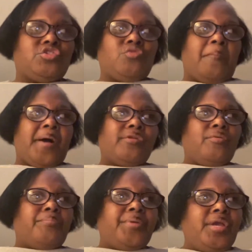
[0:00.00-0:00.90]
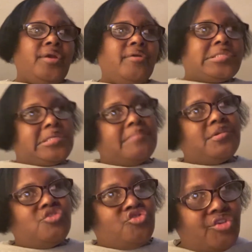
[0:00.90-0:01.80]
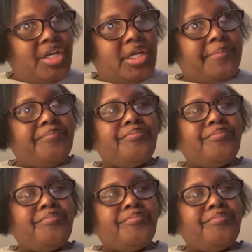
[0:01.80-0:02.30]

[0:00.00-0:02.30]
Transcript: you a bottle of beer or something to drink,